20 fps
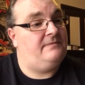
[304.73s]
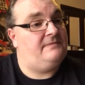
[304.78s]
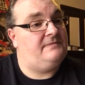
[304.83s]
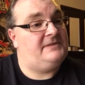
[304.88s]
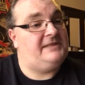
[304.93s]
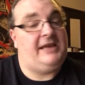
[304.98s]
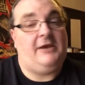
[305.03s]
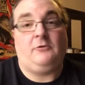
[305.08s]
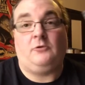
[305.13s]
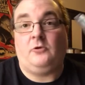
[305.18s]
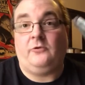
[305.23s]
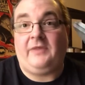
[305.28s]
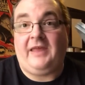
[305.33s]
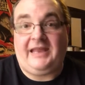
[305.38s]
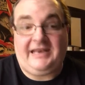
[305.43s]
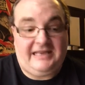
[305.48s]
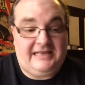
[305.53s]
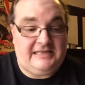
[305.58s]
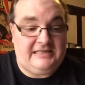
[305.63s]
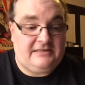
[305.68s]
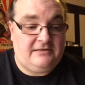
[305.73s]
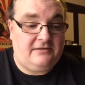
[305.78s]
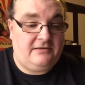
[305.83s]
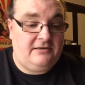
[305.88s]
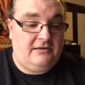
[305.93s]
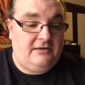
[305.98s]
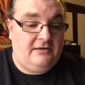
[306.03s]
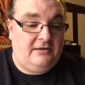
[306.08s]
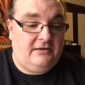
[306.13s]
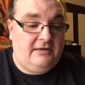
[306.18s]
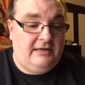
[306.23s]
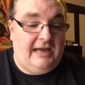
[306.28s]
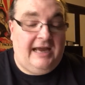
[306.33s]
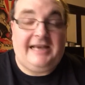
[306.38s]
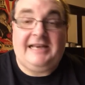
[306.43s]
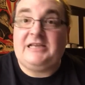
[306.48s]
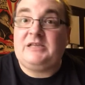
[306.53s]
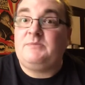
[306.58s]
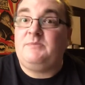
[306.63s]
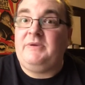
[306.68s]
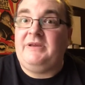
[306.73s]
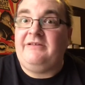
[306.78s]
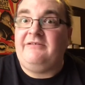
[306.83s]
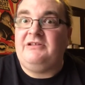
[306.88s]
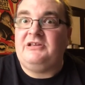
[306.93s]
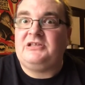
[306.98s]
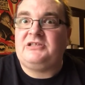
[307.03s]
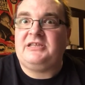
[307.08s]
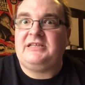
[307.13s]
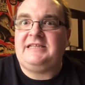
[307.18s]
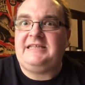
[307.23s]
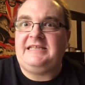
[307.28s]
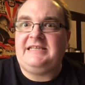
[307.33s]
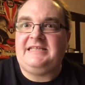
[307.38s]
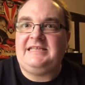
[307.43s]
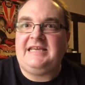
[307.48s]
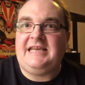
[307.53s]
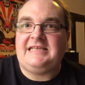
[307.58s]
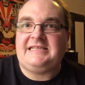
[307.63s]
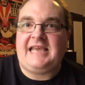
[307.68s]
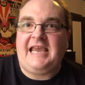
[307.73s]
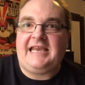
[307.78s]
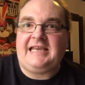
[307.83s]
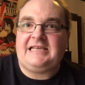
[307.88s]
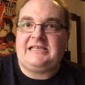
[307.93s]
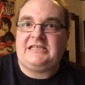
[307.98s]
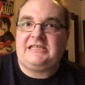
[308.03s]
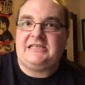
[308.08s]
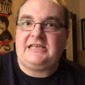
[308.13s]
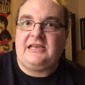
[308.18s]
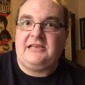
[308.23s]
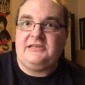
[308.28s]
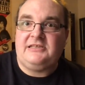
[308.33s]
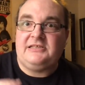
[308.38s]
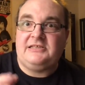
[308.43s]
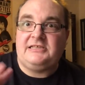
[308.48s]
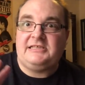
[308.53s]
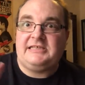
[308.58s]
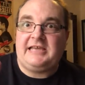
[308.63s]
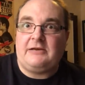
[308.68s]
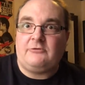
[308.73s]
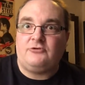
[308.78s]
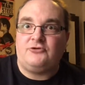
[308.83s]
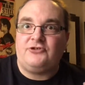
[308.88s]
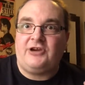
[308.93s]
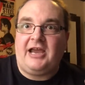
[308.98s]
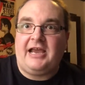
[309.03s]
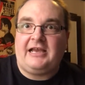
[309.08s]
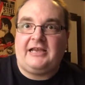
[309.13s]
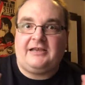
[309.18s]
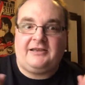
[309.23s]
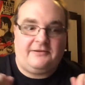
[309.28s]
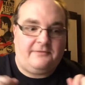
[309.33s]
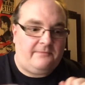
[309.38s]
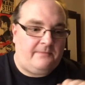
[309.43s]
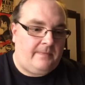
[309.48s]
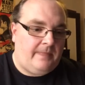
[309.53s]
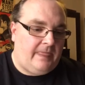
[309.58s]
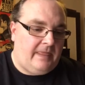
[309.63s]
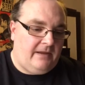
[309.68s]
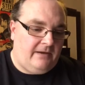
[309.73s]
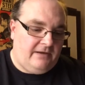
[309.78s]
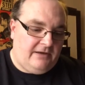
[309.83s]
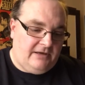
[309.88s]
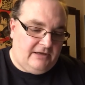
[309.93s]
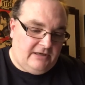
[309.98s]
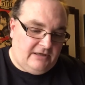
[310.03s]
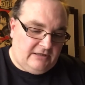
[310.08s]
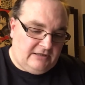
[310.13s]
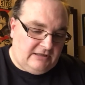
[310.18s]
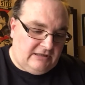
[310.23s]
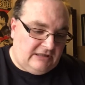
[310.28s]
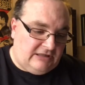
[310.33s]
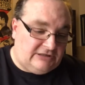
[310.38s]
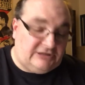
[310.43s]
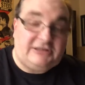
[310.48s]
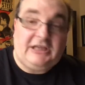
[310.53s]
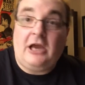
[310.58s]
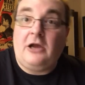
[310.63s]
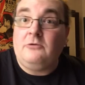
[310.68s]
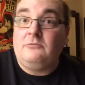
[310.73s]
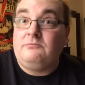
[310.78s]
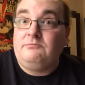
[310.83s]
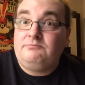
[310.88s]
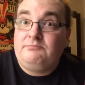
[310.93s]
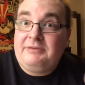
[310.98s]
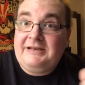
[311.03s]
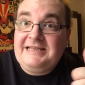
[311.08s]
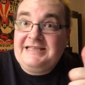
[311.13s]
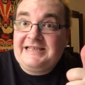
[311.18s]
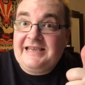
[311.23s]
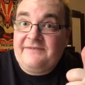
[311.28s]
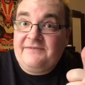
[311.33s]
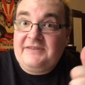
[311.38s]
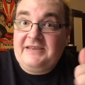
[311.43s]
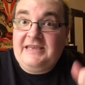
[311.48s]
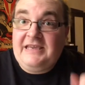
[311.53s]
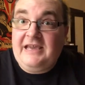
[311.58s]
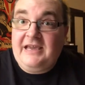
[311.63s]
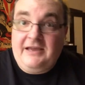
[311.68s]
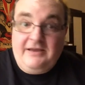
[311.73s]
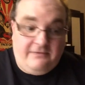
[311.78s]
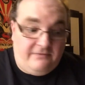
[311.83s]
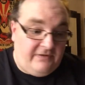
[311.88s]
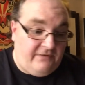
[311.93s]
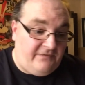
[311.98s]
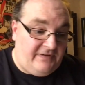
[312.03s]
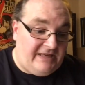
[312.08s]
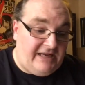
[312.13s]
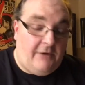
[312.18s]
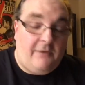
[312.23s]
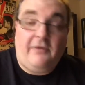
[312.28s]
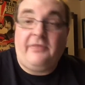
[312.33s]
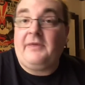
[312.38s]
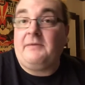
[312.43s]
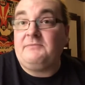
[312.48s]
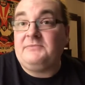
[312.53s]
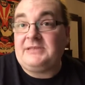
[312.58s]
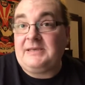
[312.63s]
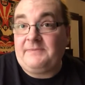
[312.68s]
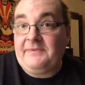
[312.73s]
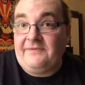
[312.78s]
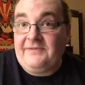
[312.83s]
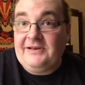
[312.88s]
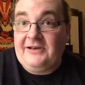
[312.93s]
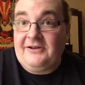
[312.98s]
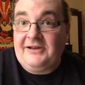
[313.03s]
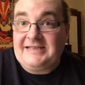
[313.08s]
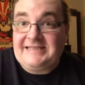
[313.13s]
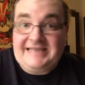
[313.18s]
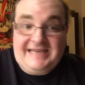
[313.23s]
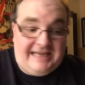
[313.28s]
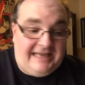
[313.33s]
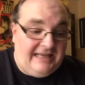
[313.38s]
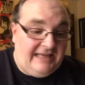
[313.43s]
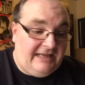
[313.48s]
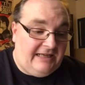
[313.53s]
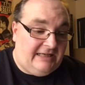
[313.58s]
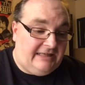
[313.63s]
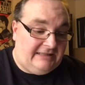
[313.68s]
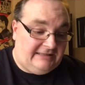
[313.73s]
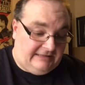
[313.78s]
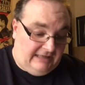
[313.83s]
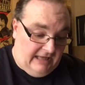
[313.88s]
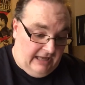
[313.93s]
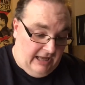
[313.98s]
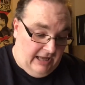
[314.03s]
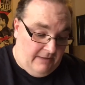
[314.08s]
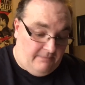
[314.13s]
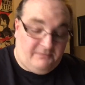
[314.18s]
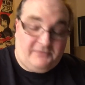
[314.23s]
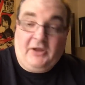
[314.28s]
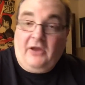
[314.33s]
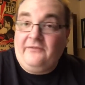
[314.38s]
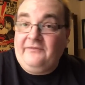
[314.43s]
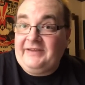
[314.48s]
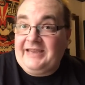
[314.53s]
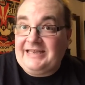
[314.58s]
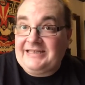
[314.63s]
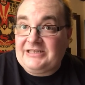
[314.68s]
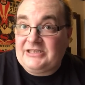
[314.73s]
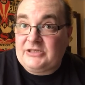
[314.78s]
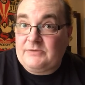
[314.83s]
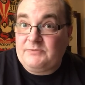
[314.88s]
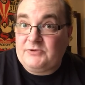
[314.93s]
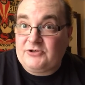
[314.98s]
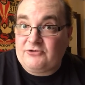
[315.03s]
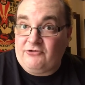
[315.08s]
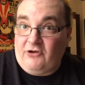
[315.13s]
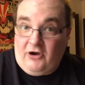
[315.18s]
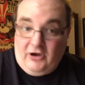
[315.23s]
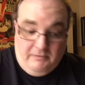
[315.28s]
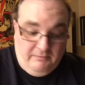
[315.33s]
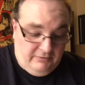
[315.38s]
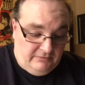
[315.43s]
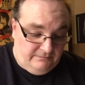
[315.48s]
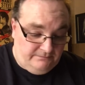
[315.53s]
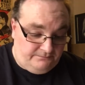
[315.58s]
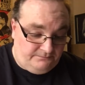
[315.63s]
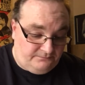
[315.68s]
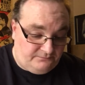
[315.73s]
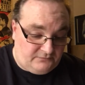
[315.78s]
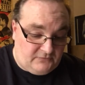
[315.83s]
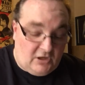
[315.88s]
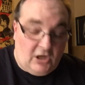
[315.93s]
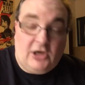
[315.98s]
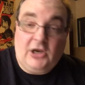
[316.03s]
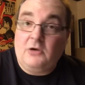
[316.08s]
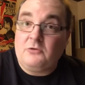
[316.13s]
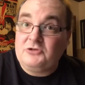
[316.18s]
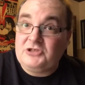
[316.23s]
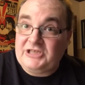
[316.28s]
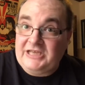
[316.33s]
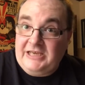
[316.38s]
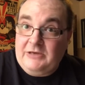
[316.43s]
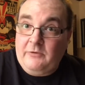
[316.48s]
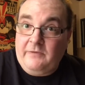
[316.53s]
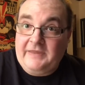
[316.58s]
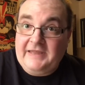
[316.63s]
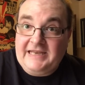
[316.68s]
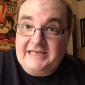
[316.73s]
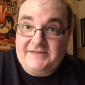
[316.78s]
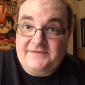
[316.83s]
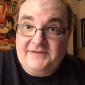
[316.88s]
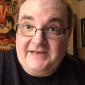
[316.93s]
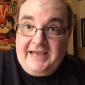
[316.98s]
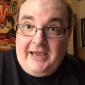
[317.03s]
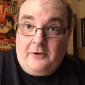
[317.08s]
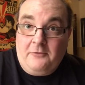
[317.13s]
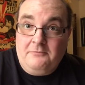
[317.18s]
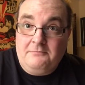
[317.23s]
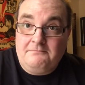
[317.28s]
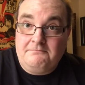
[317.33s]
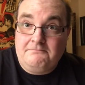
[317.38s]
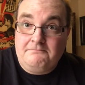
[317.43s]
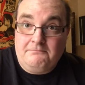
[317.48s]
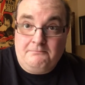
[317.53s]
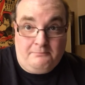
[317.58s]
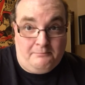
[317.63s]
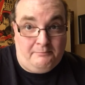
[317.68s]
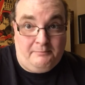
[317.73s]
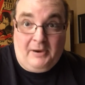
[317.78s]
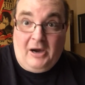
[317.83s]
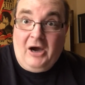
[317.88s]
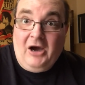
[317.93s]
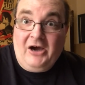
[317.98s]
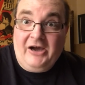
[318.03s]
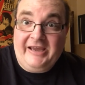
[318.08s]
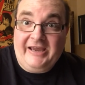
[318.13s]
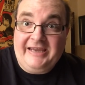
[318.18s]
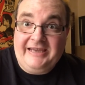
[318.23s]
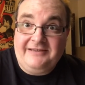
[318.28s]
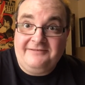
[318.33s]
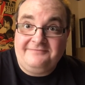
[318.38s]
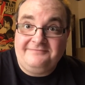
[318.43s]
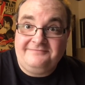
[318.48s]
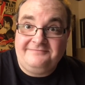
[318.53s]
see how good that is, and experience the DTSX soundtrack. So please give the video a thumbs up if you liked it. Don't forget to subscribe, and I'll see you on the next video. Bye.